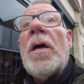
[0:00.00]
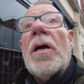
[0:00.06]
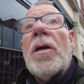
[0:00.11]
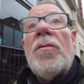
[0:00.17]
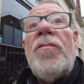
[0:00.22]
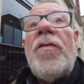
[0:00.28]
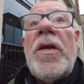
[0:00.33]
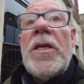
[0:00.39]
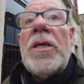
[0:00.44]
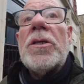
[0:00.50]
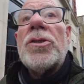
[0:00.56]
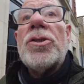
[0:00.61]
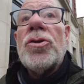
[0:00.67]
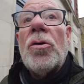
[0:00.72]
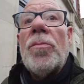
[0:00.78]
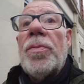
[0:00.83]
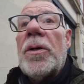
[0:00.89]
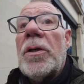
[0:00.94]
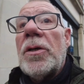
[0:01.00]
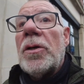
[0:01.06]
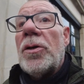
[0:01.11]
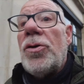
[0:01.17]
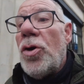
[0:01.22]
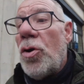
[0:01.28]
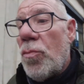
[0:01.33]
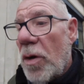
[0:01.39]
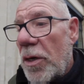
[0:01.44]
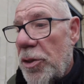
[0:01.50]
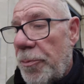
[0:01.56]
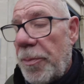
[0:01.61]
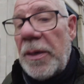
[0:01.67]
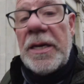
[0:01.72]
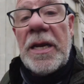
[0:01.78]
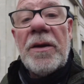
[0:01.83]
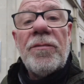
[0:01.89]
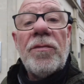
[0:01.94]
convenience shop, new one. It's
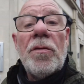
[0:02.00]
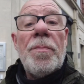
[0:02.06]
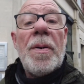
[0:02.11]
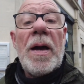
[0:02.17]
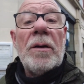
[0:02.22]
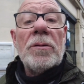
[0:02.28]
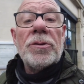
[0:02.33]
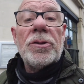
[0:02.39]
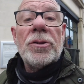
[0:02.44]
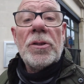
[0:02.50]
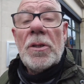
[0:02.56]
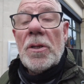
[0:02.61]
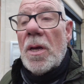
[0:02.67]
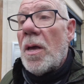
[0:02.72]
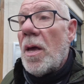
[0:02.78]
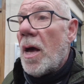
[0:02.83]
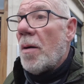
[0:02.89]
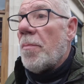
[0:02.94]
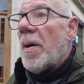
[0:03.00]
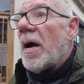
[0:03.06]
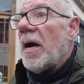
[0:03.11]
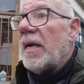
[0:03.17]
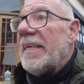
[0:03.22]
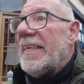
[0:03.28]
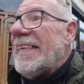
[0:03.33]
been here for about a